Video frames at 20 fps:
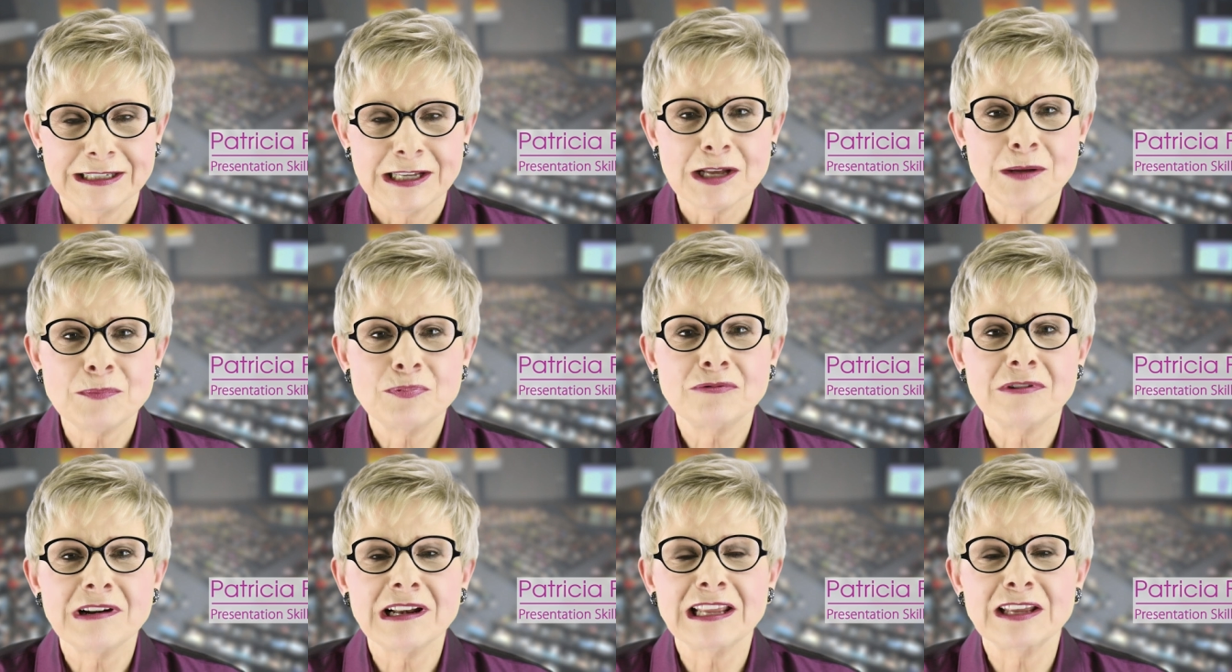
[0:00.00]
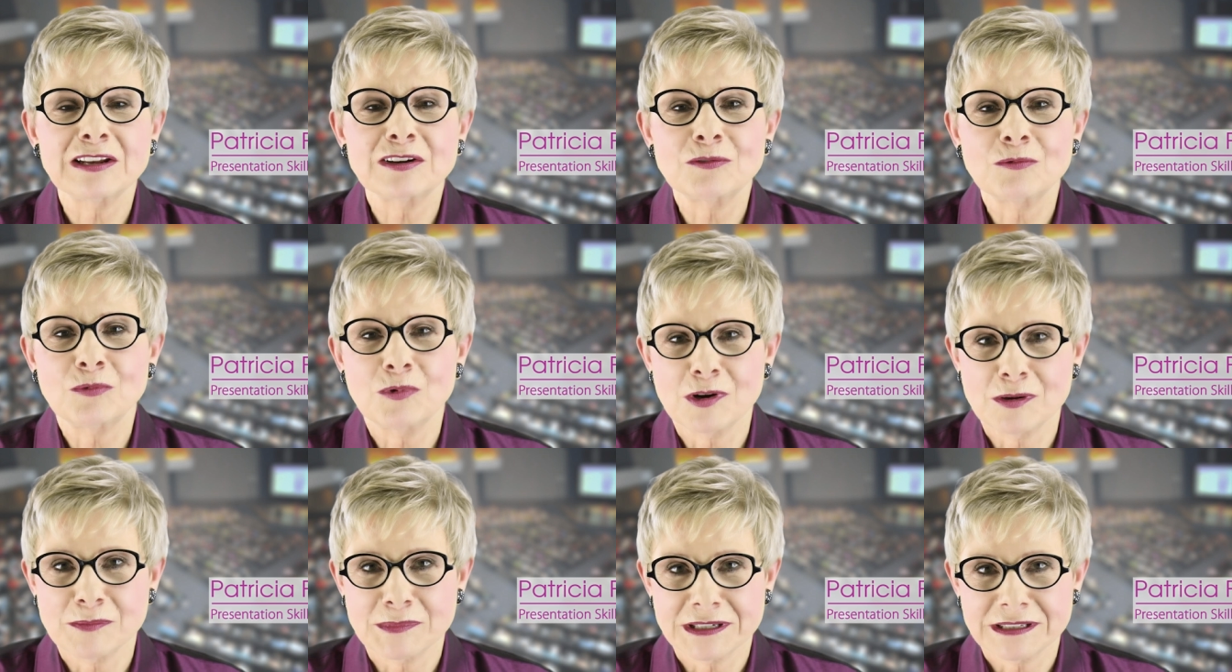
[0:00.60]
a brilliant
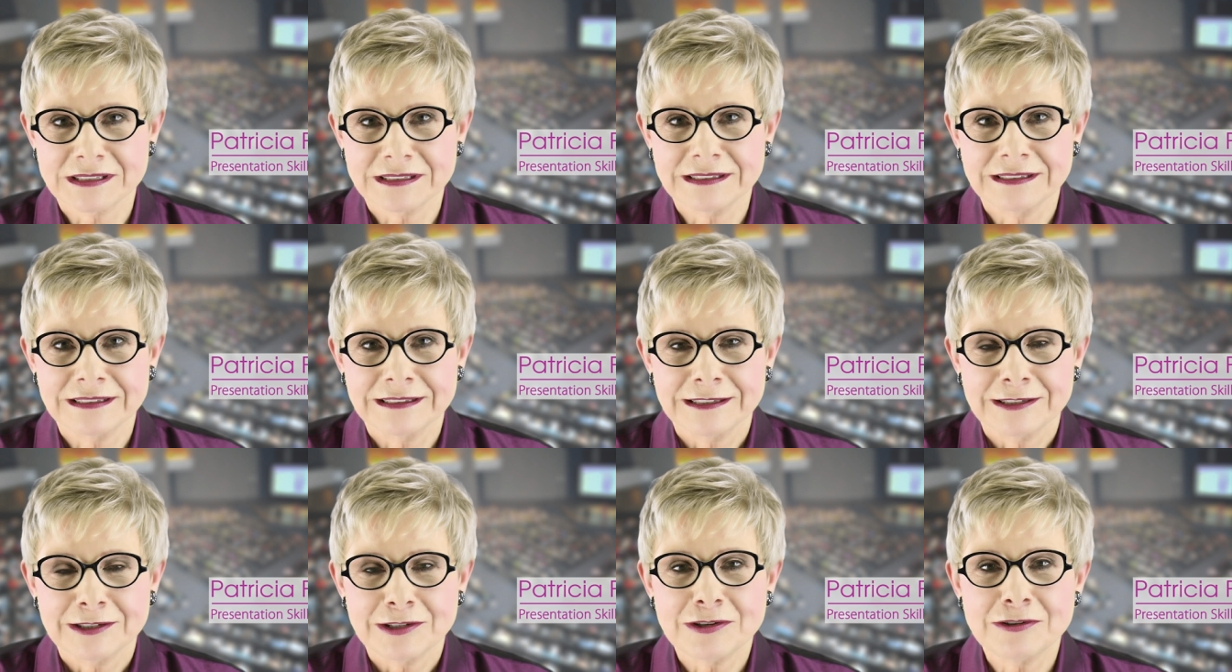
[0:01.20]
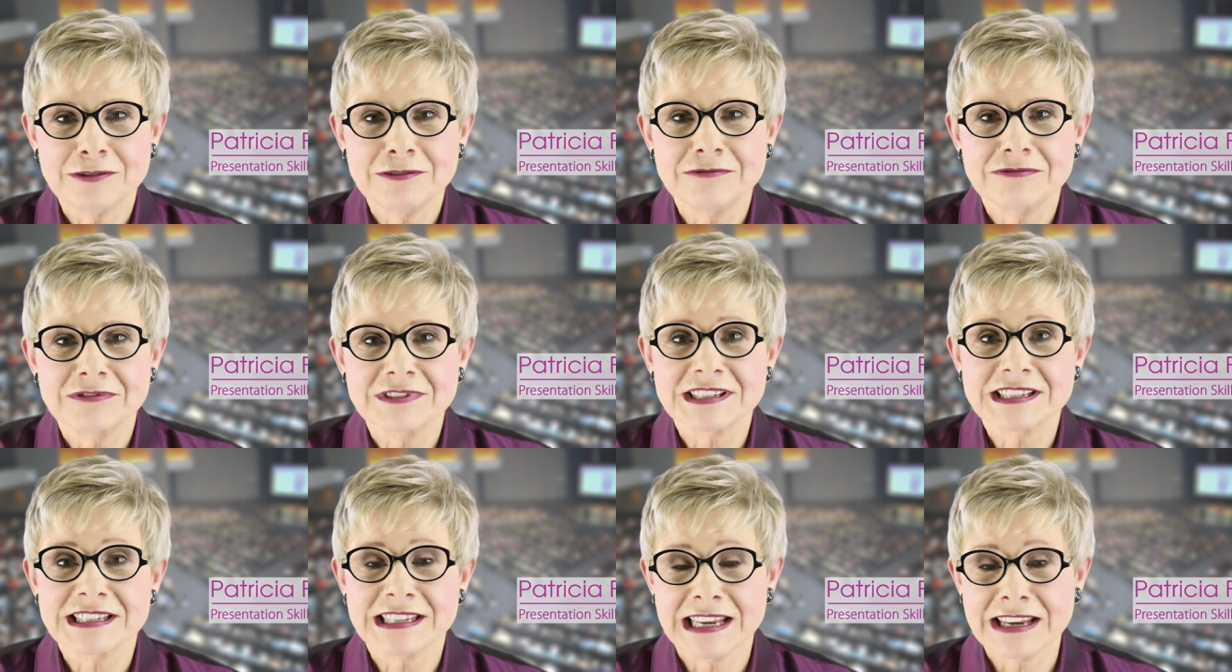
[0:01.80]
woman who
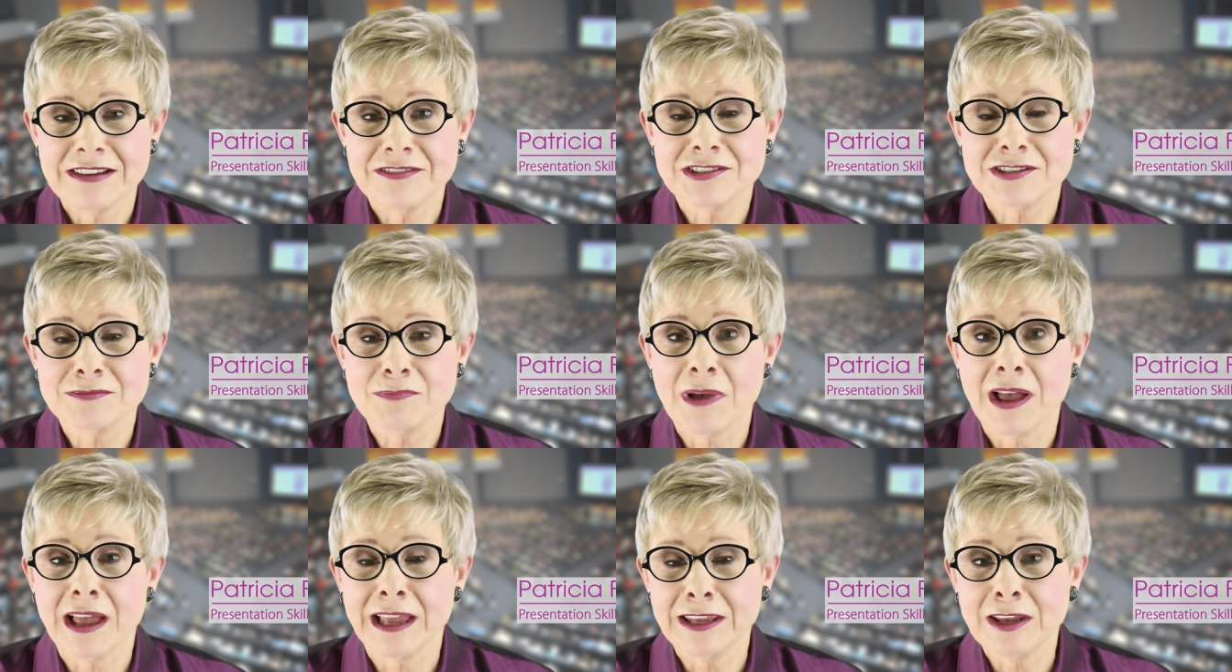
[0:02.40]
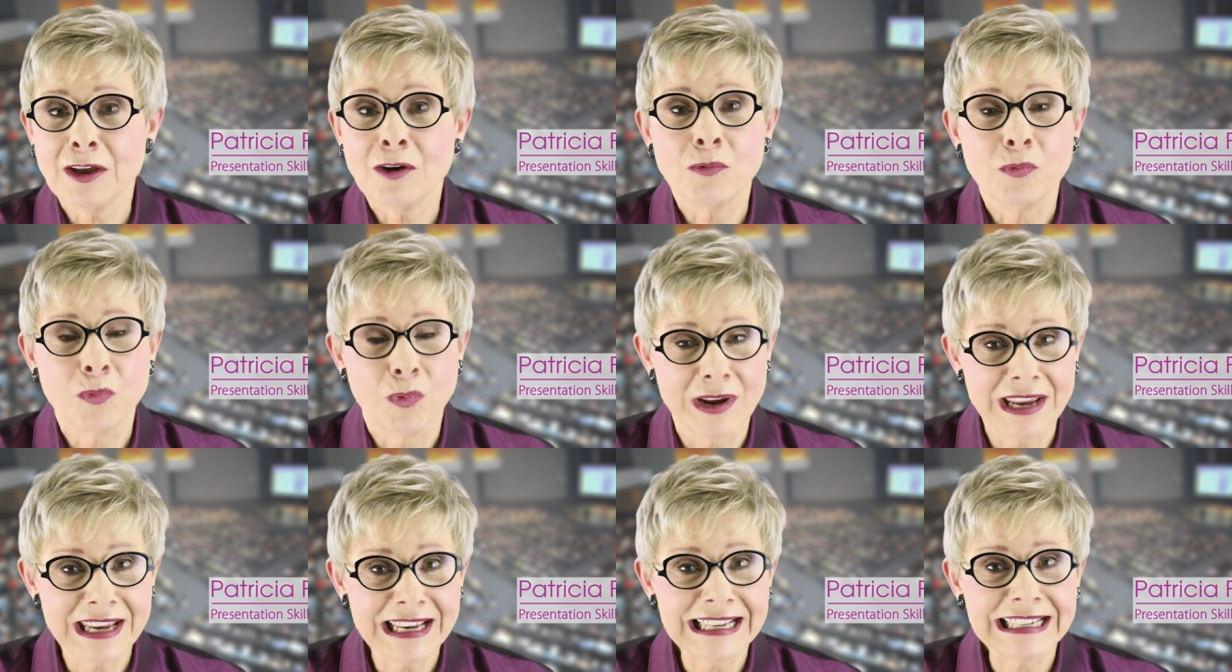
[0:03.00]
receives my
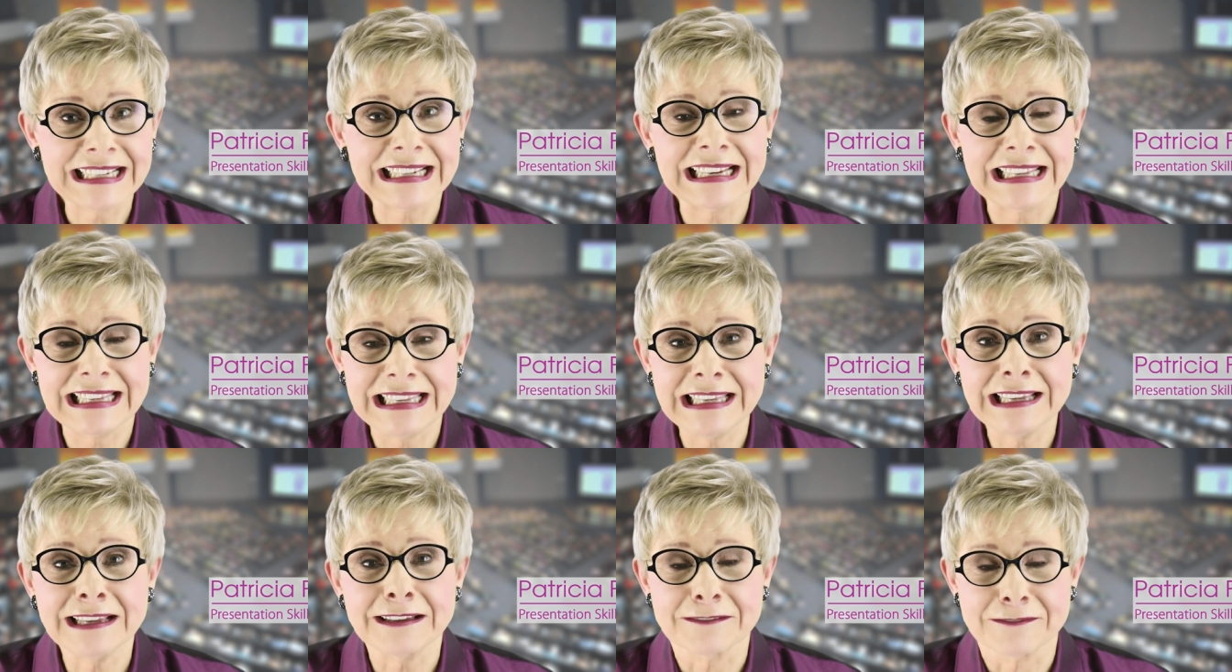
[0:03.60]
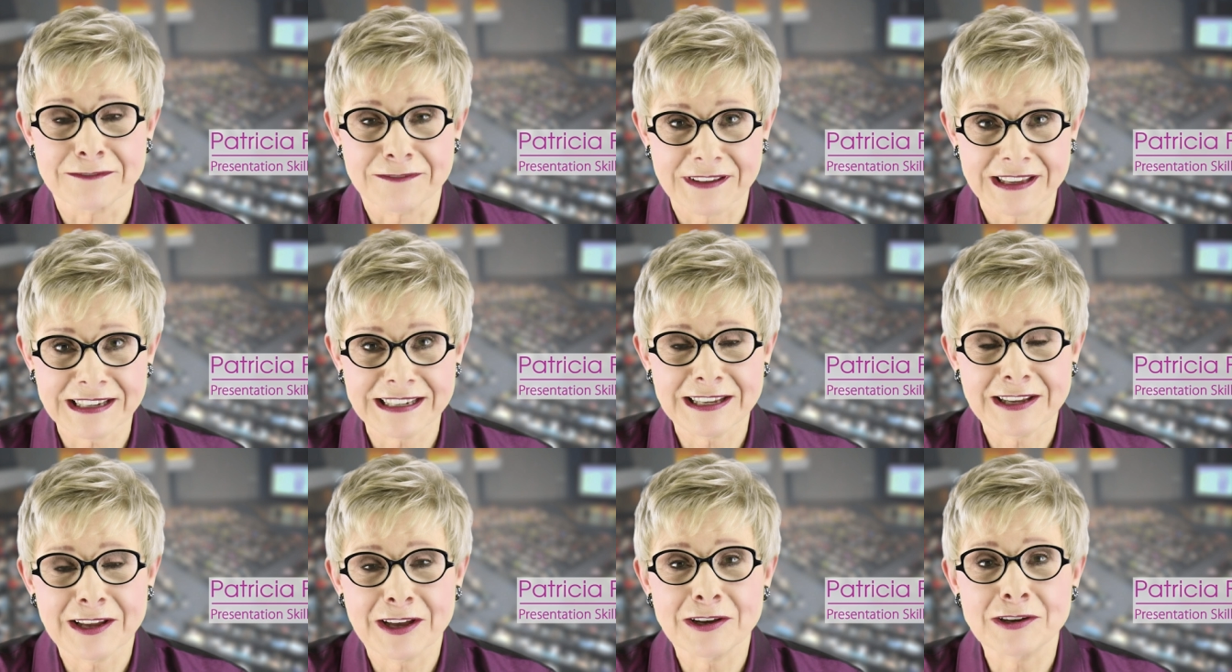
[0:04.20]
weekly
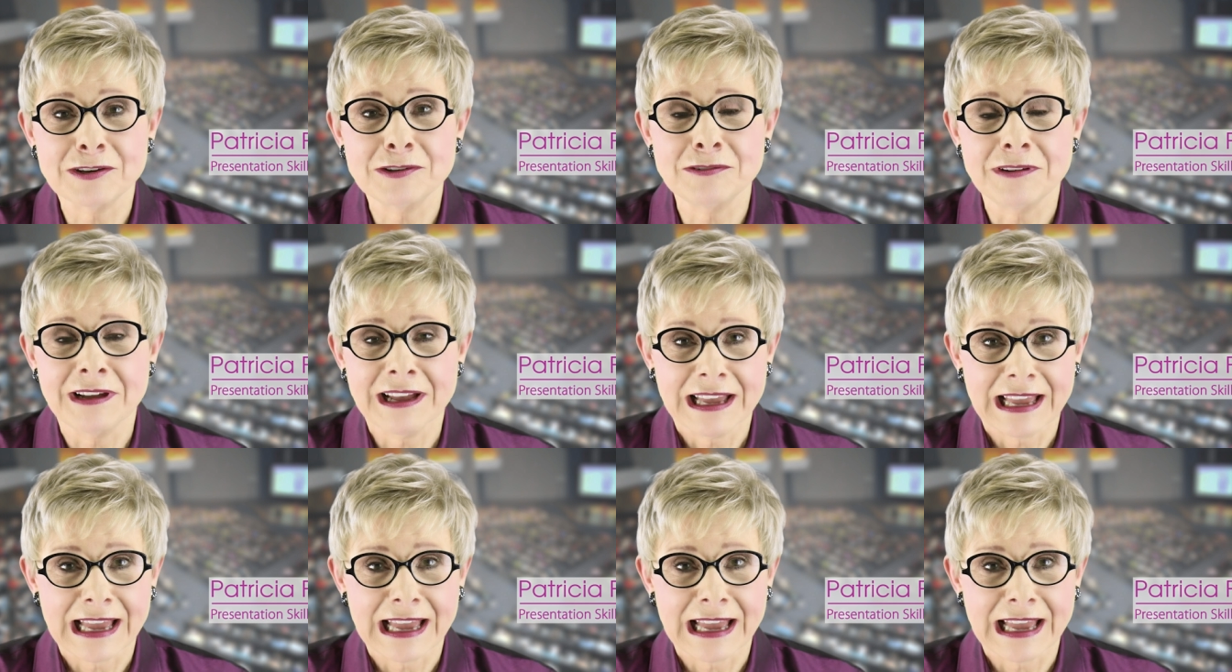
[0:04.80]
video